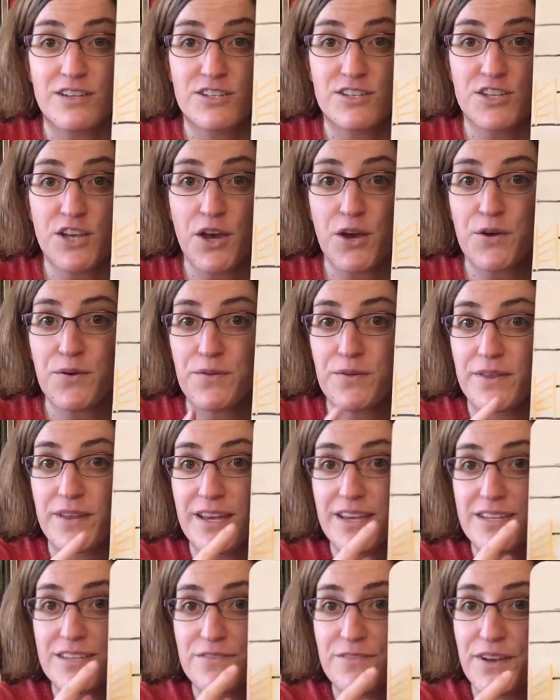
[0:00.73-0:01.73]
So
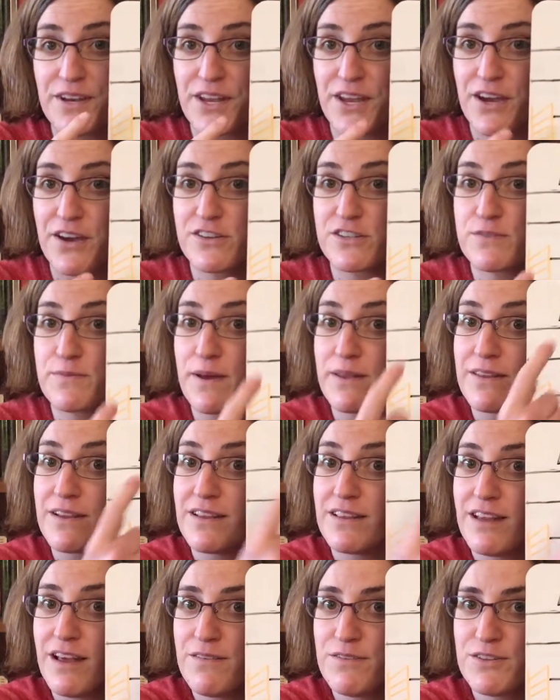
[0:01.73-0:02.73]
this video is about the
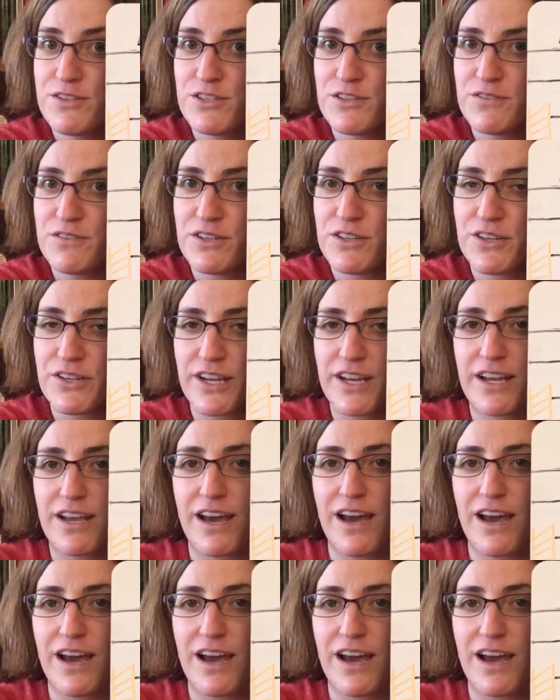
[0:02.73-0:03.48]
levels of learning.